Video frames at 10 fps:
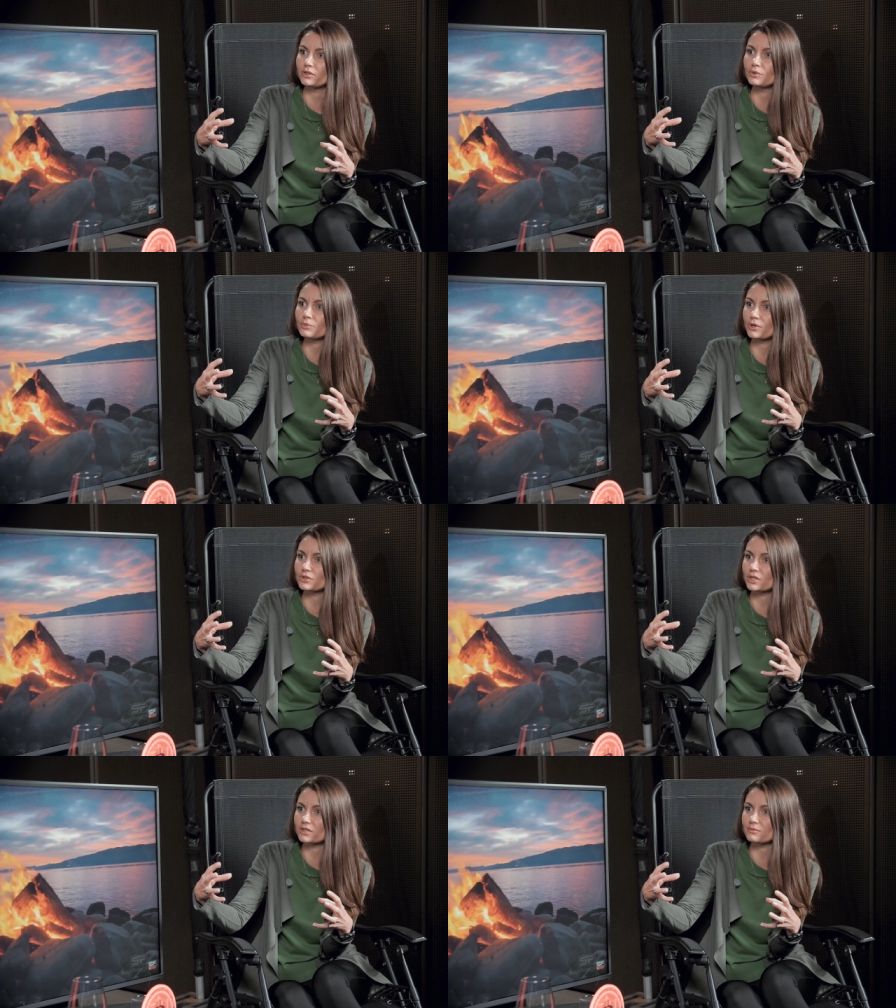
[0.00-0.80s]
the new
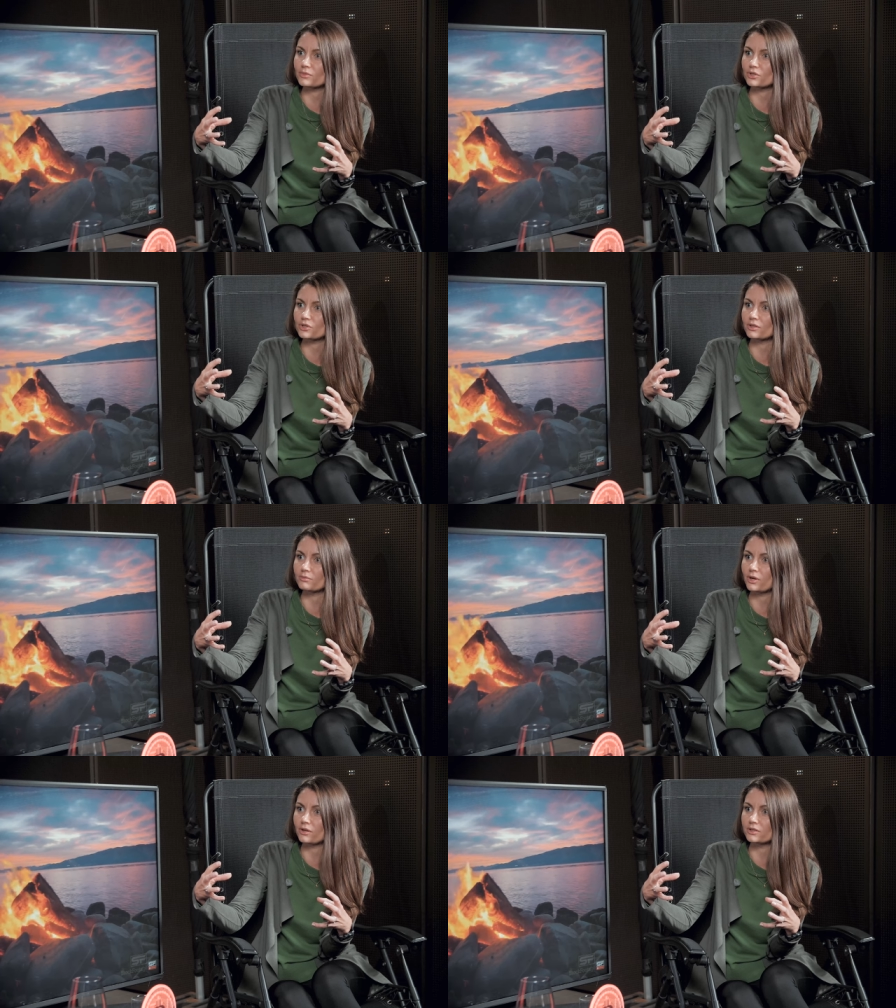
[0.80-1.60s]
projects emergent
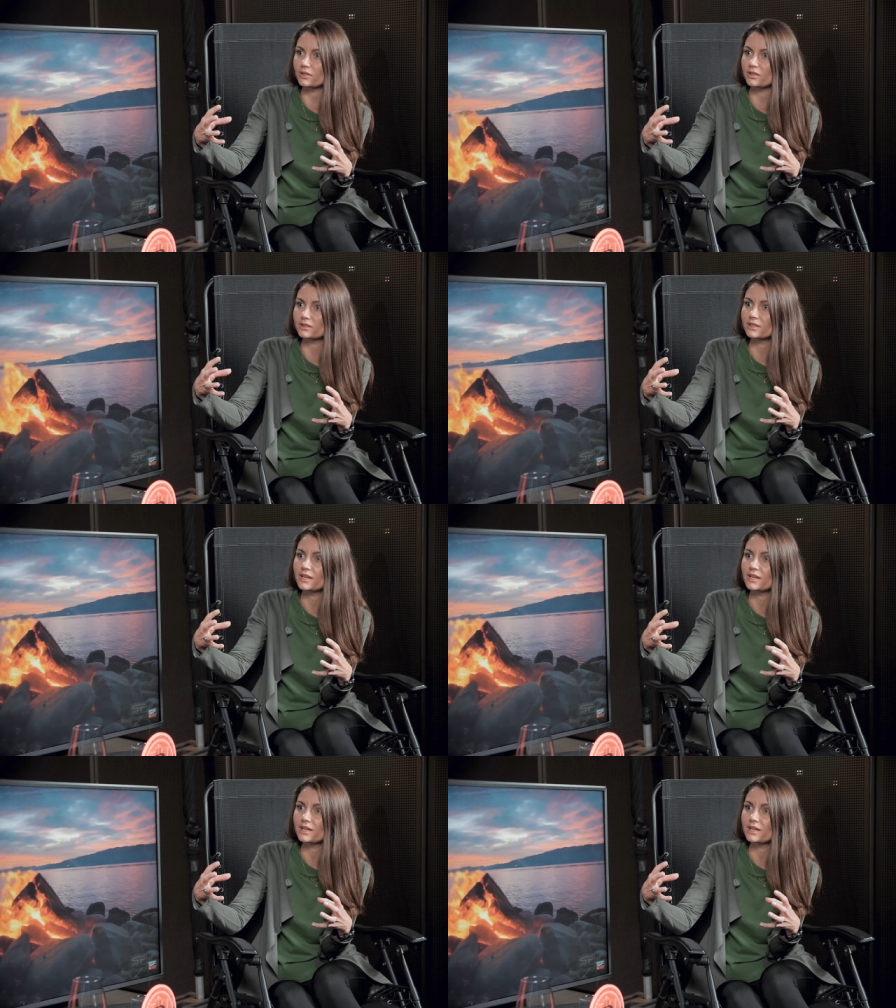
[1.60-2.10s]
in Polkadot.